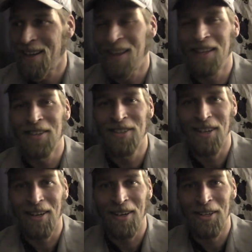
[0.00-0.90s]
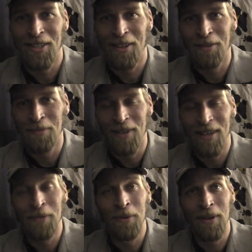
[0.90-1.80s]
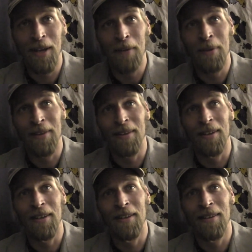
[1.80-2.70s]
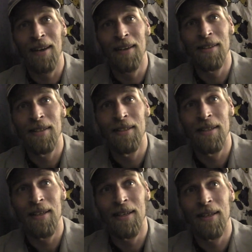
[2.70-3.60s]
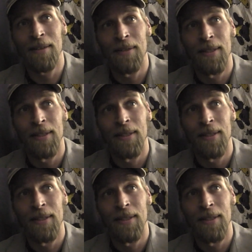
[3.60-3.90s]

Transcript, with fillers: I'll let you check it out yourself, but it really got me thinking that, uh,